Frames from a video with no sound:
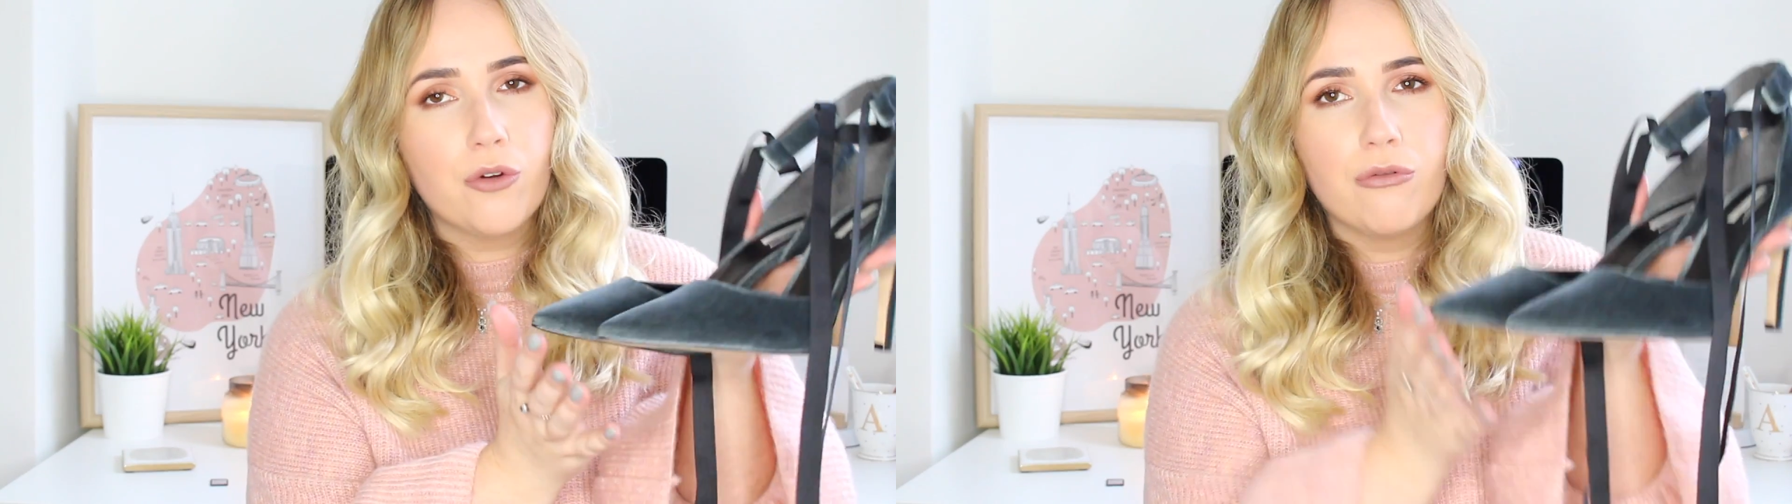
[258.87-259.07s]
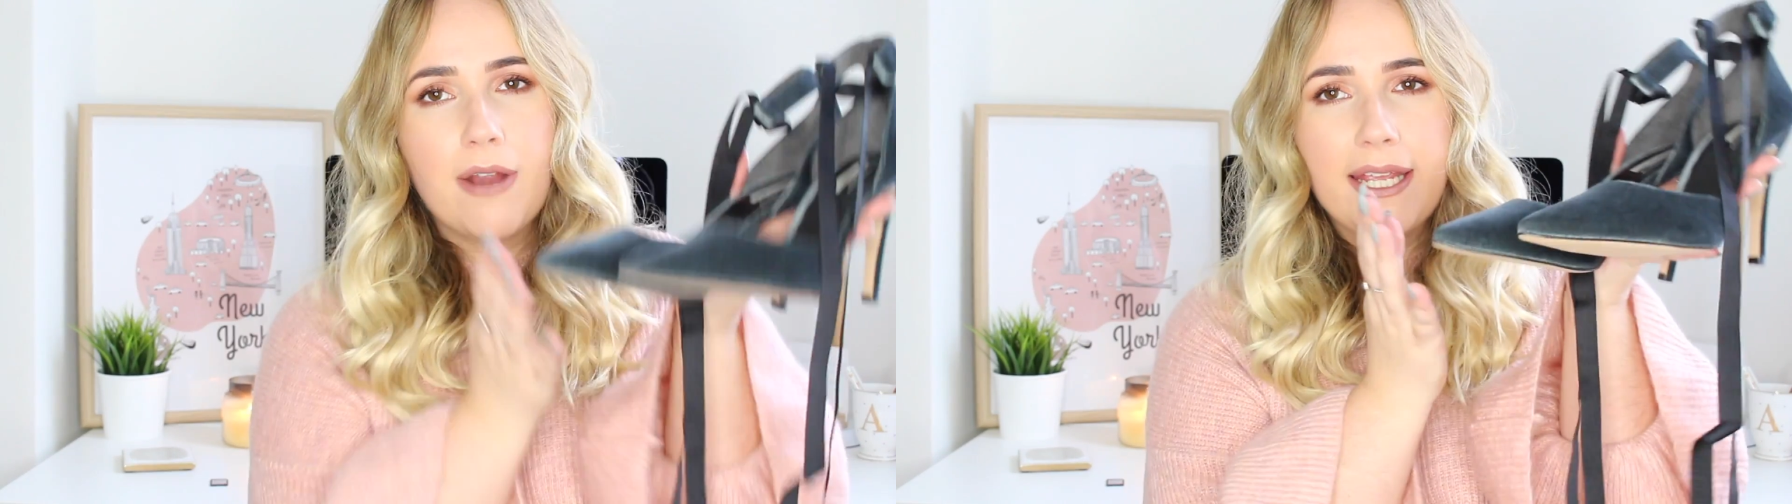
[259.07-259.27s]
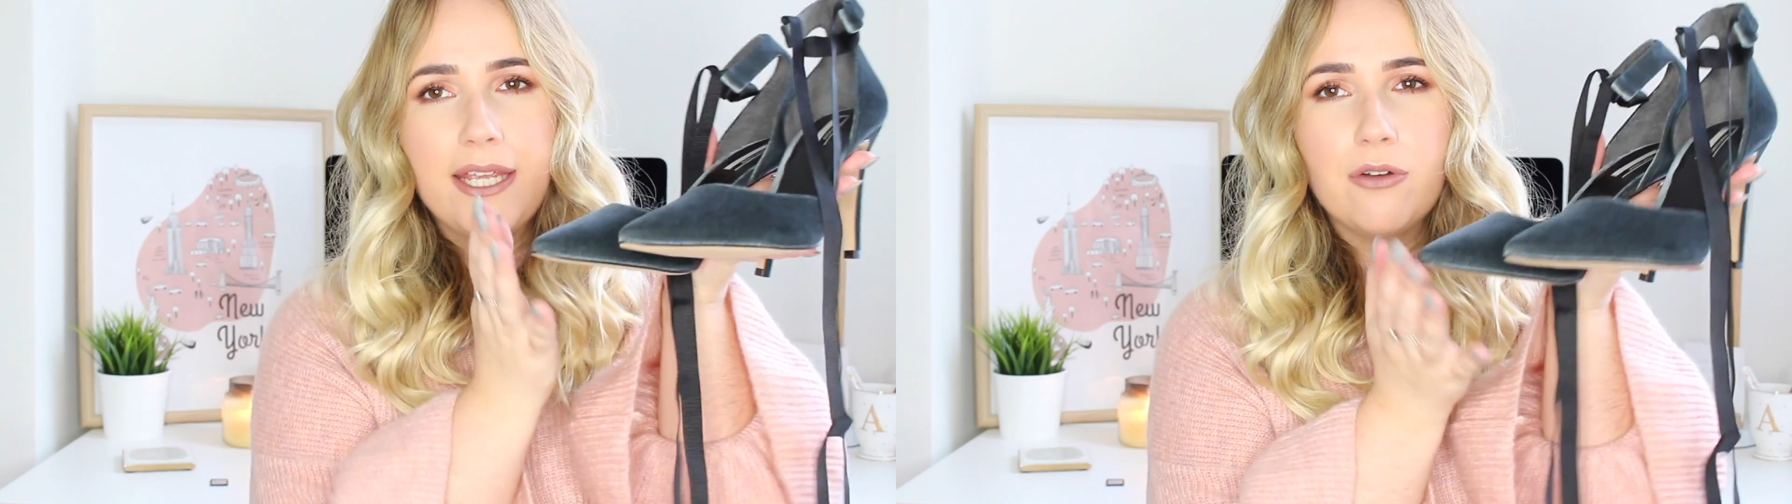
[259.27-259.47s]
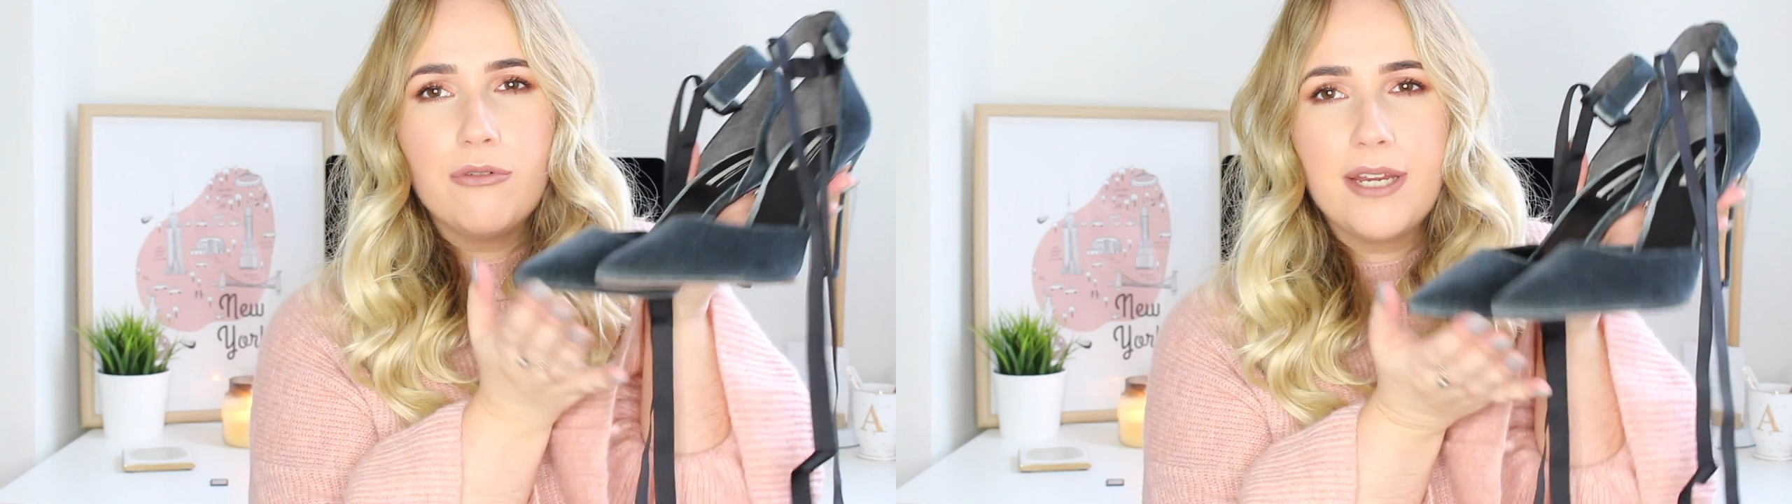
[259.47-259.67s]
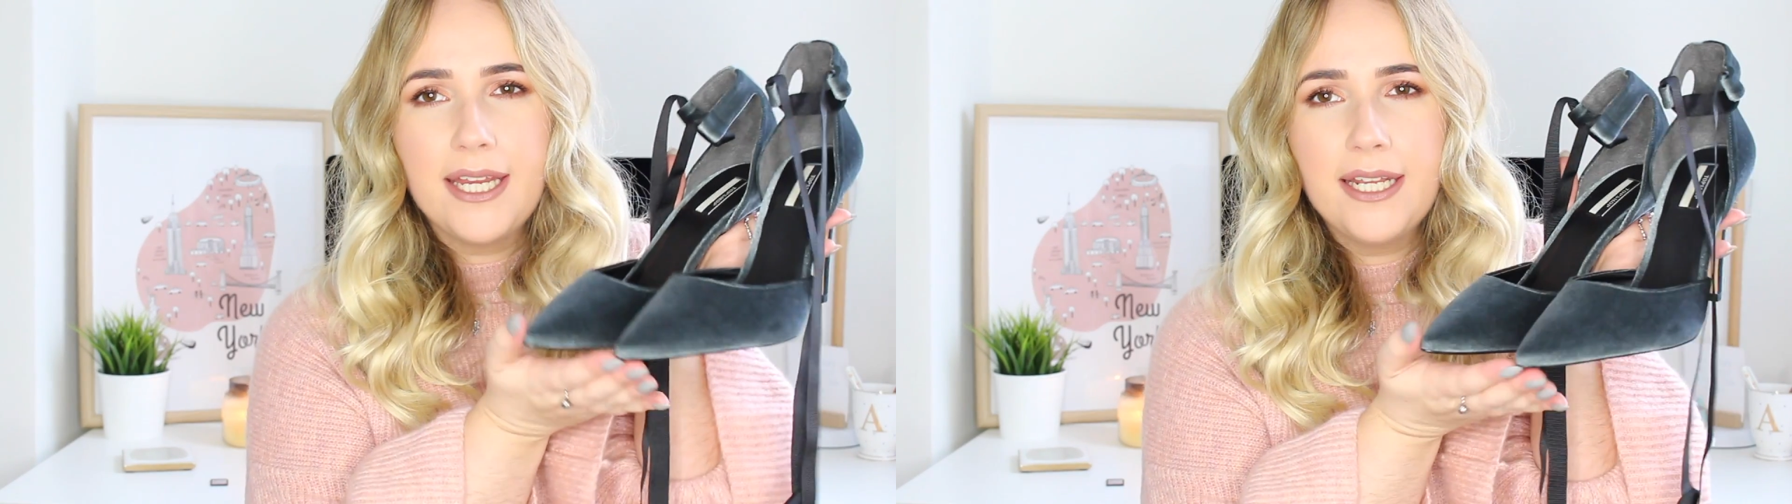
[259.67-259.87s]
grey
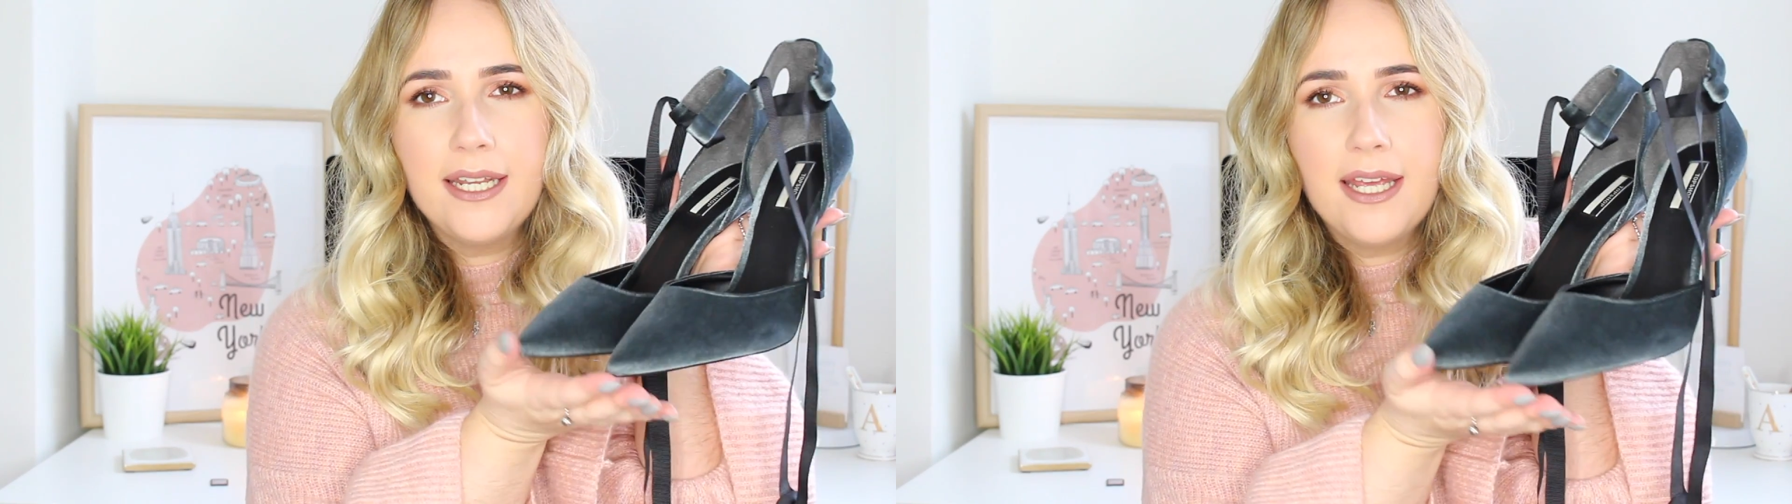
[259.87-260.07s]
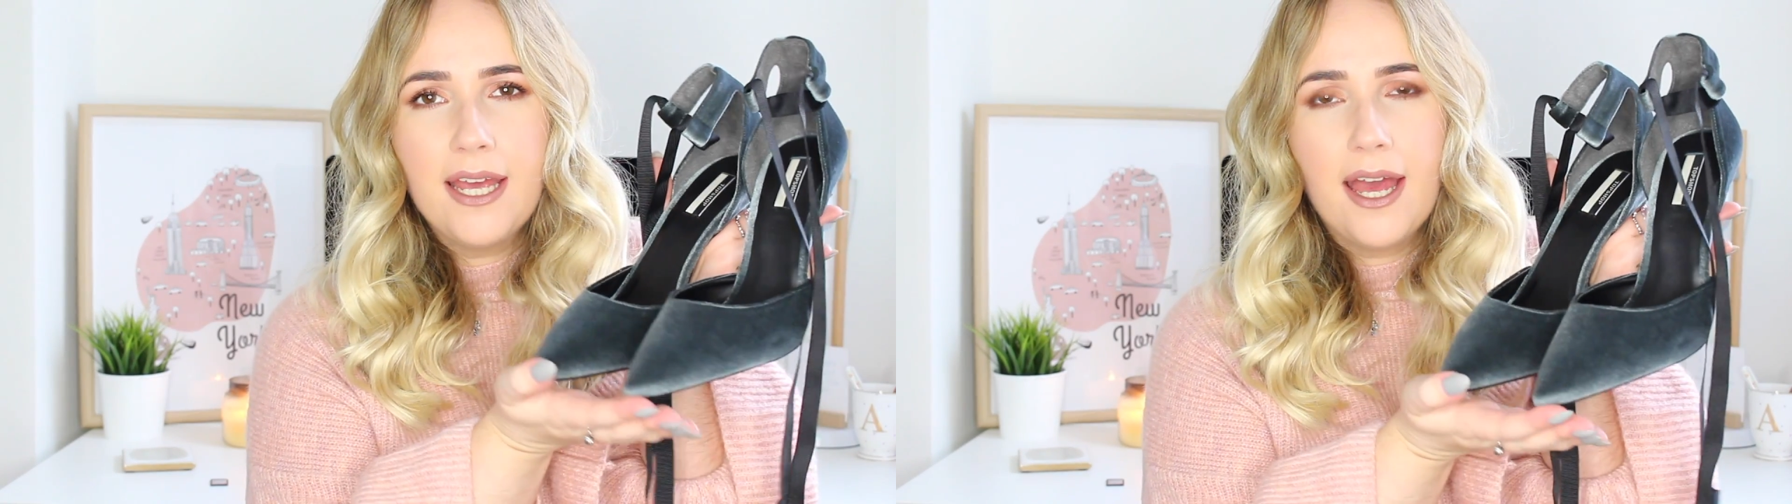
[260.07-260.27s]
green,